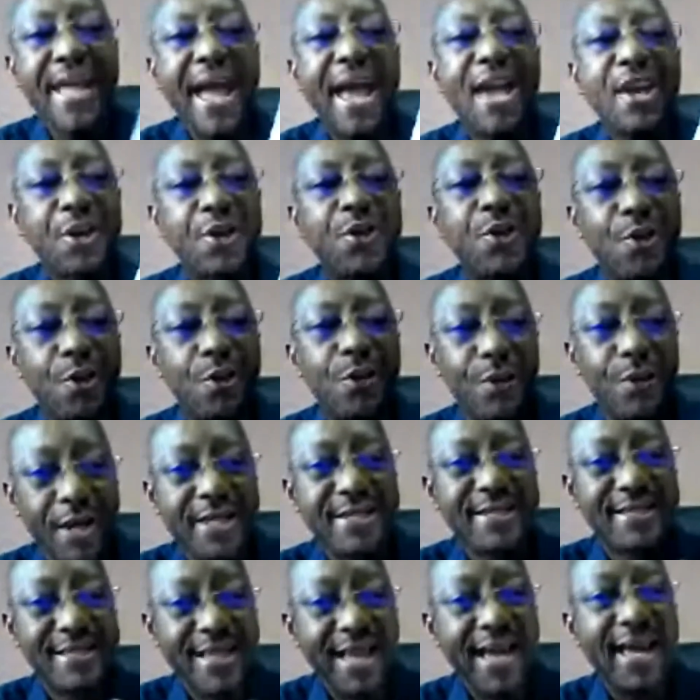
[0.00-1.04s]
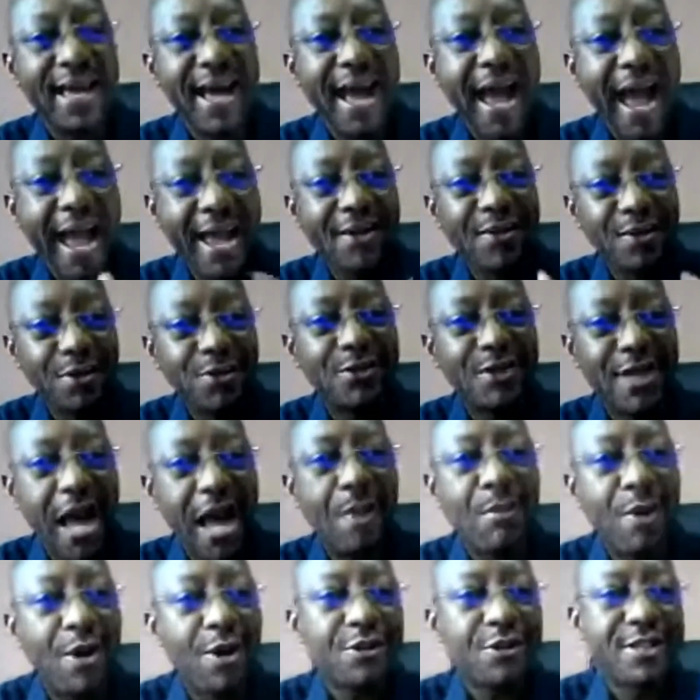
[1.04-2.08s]
thank you. It's there. I wrote
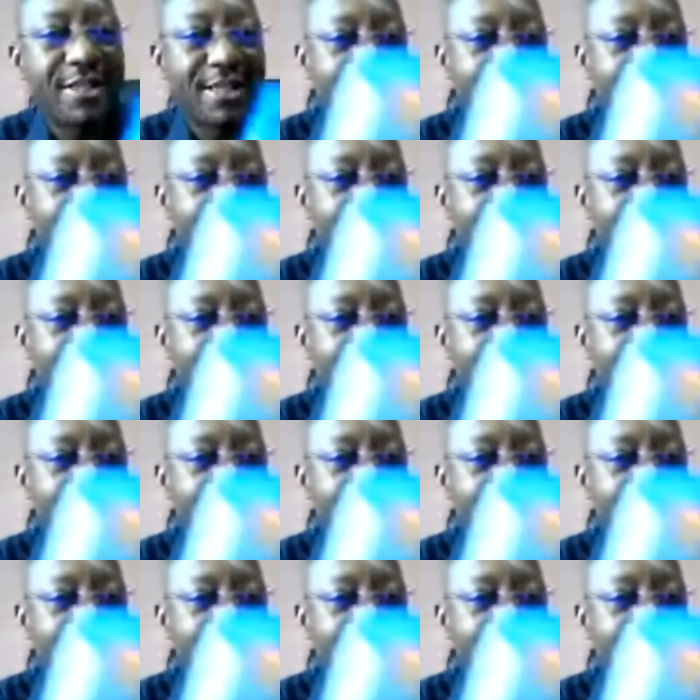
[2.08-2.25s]
about